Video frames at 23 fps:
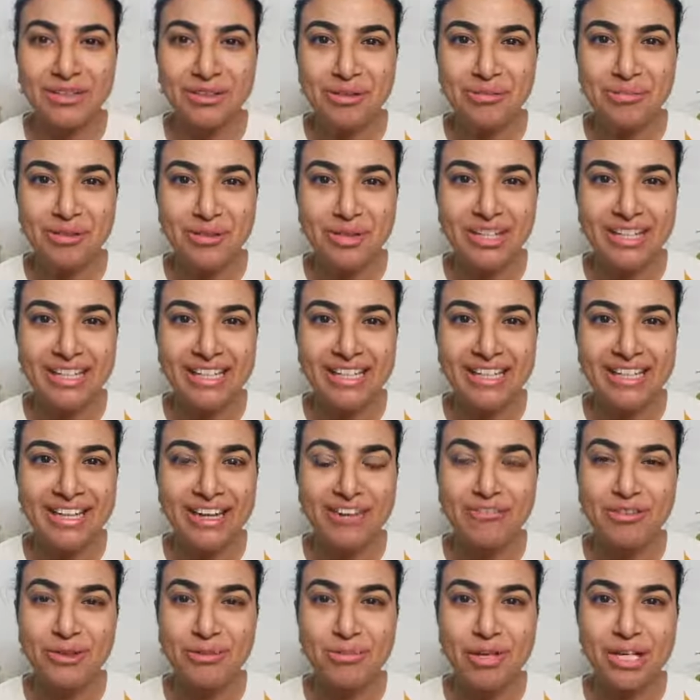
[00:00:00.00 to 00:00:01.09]
Good morning.
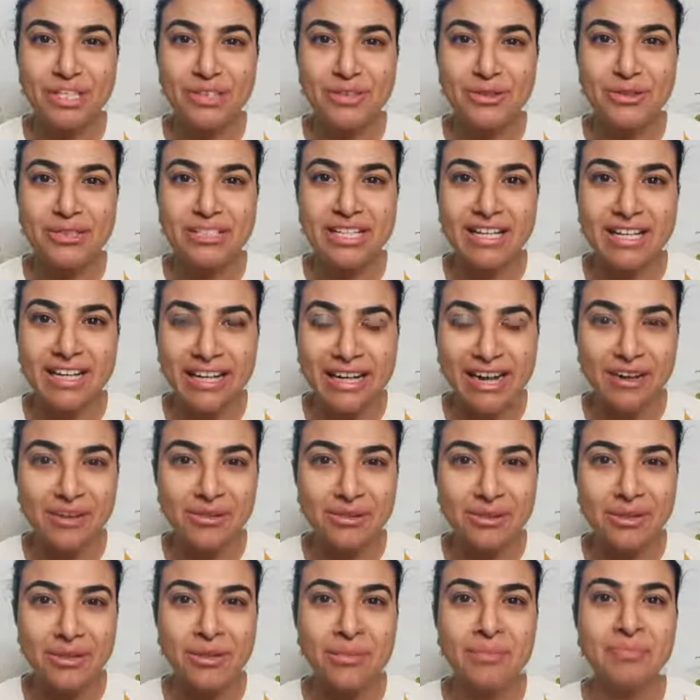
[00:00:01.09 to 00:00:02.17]
Everybody who's
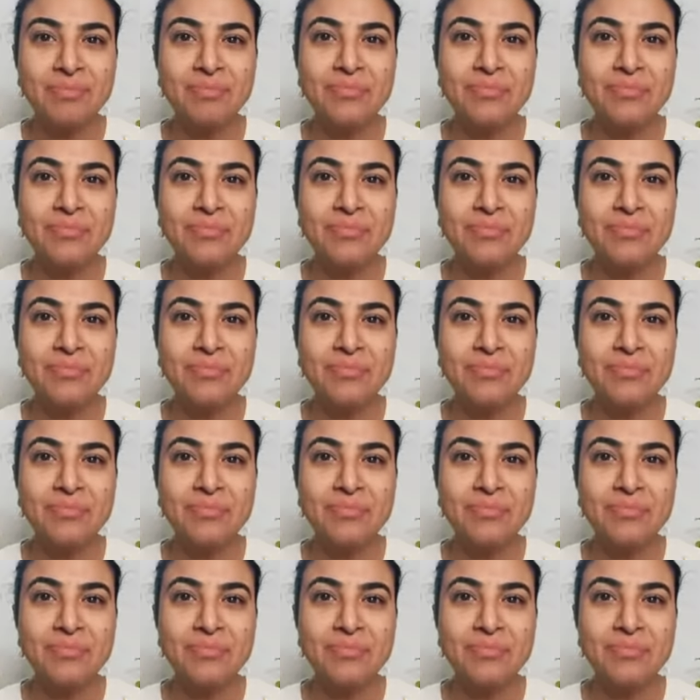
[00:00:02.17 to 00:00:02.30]
around,